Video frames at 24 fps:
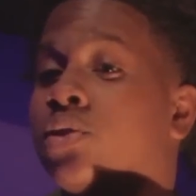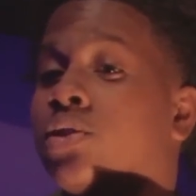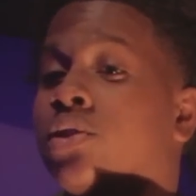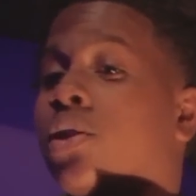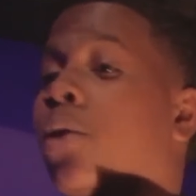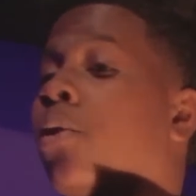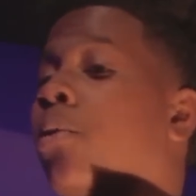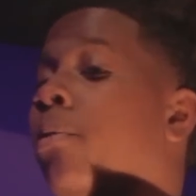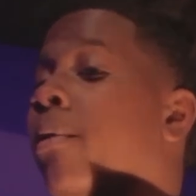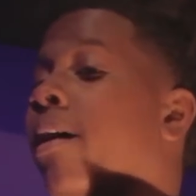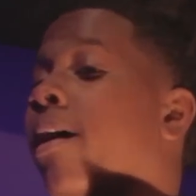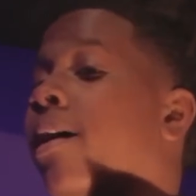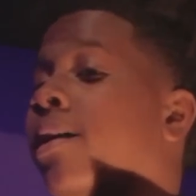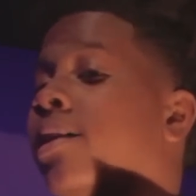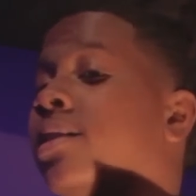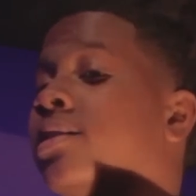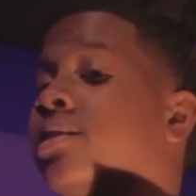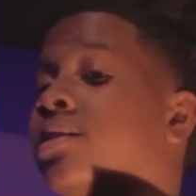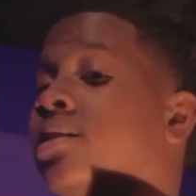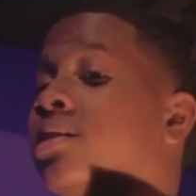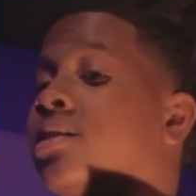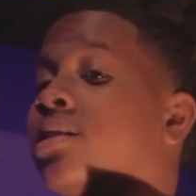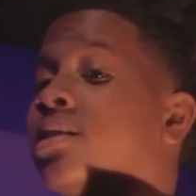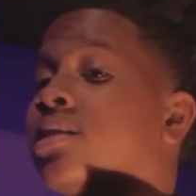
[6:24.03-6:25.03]
nobody
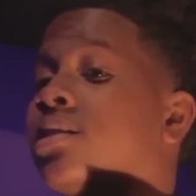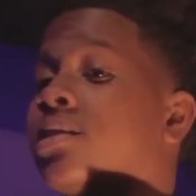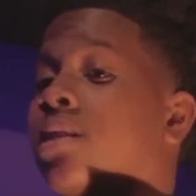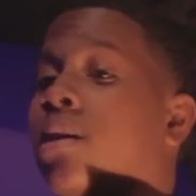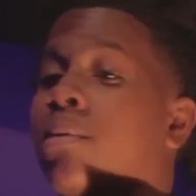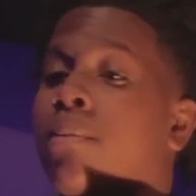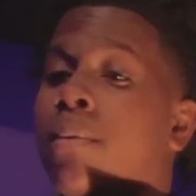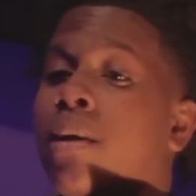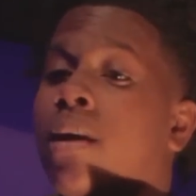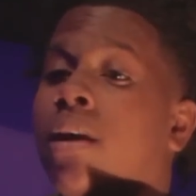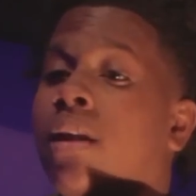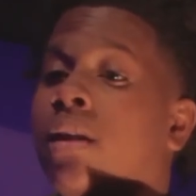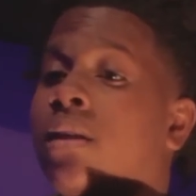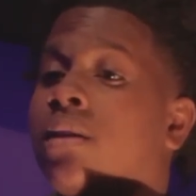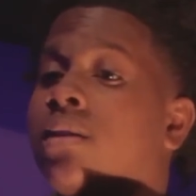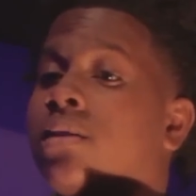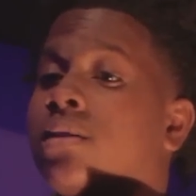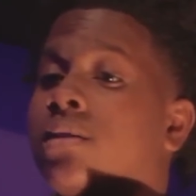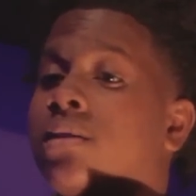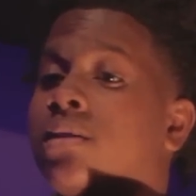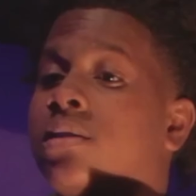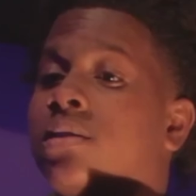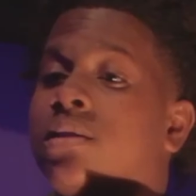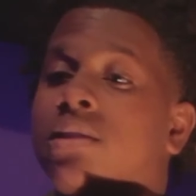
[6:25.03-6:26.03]
into somebody
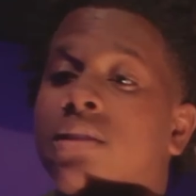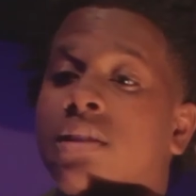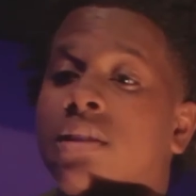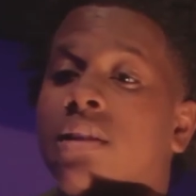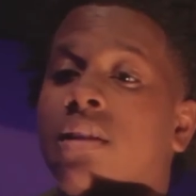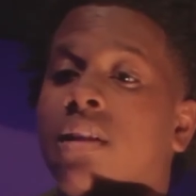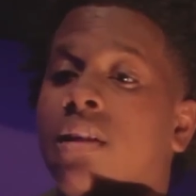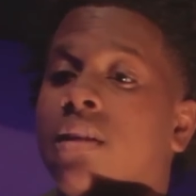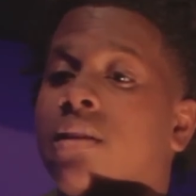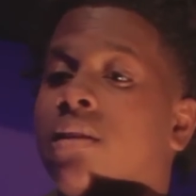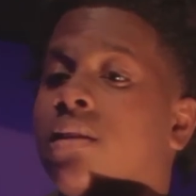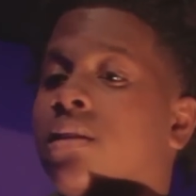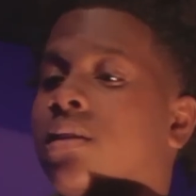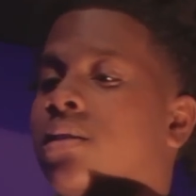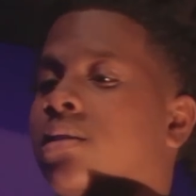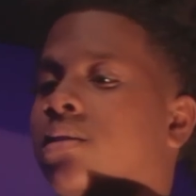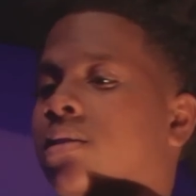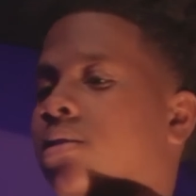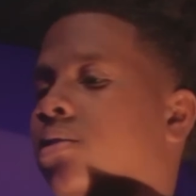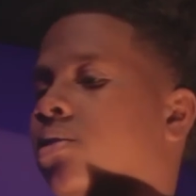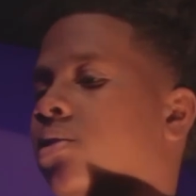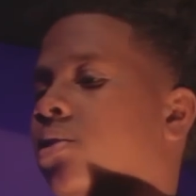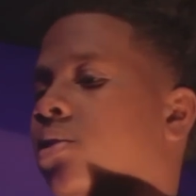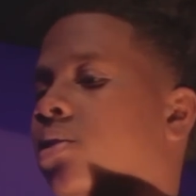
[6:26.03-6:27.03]
and shit like this.
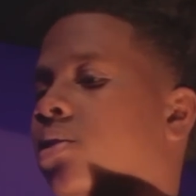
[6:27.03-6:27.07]
So.